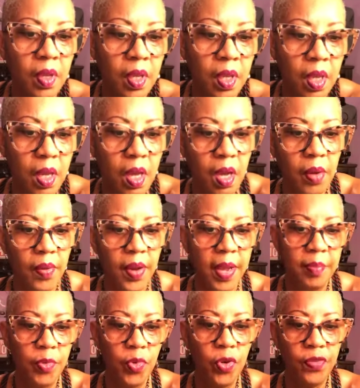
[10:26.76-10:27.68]
All right,
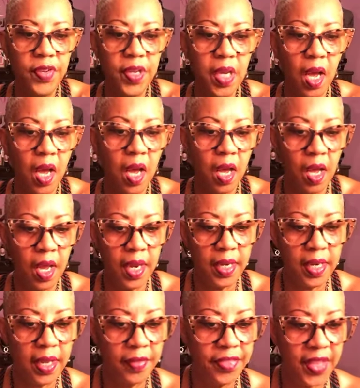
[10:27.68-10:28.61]
moving on.
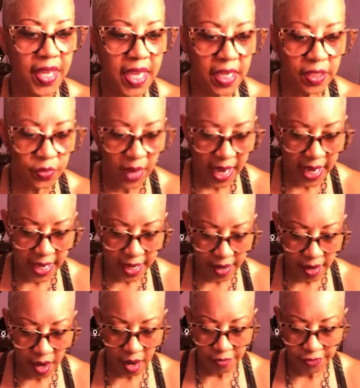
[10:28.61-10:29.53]
Now, these right here
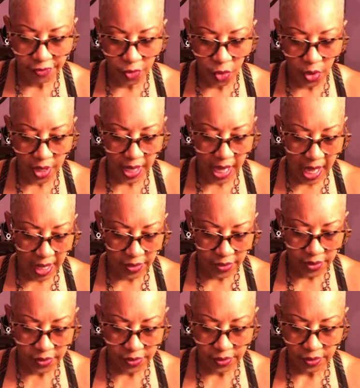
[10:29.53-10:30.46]
are
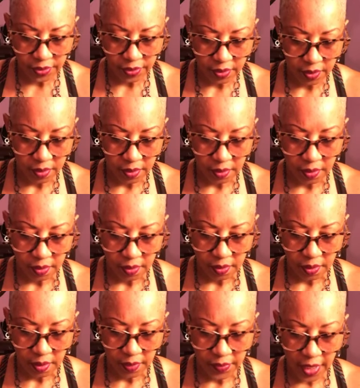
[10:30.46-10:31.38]
$4.
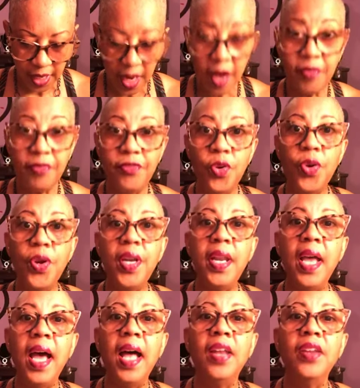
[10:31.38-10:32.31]
They are
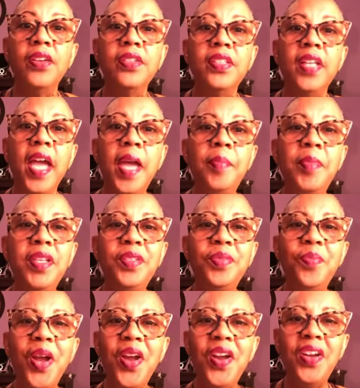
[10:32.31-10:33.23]
$4. Hey, Miss
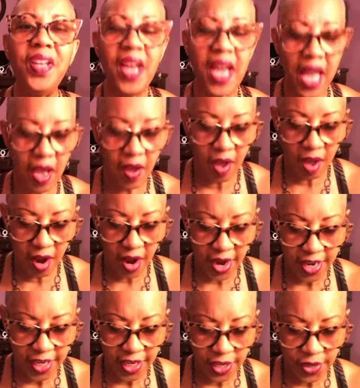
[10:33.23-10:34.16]
Myrna, how are
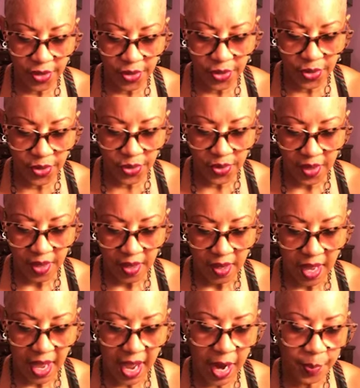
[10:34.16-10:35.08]
you?
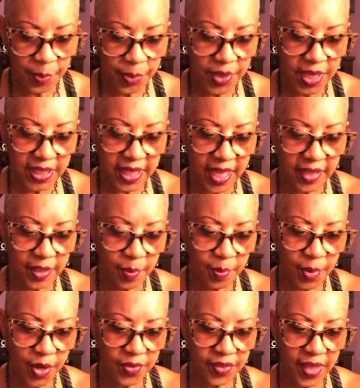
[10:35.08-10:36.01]
I appreciate the
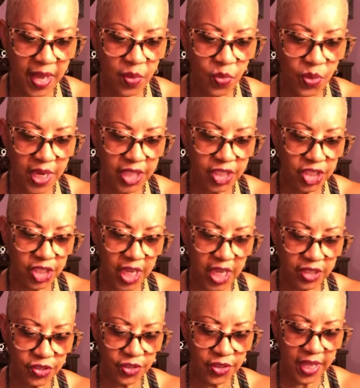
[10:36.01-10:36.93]
birthday wish
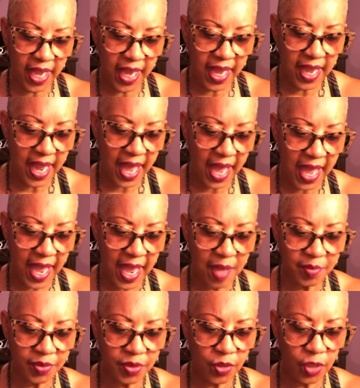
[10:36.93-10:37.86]
yesterday. I
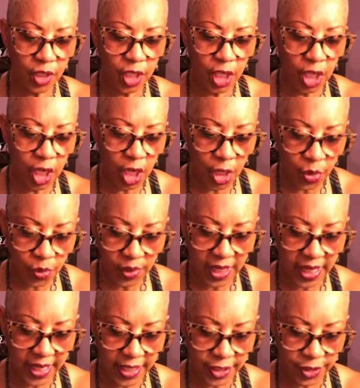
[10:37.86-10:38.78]

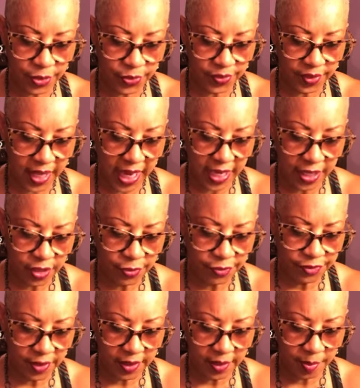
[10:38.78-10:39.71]
absolutely do. Thank you
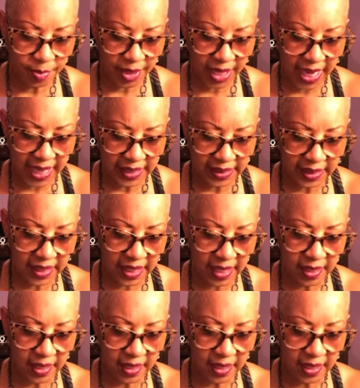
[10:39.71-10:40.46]
for the blessings.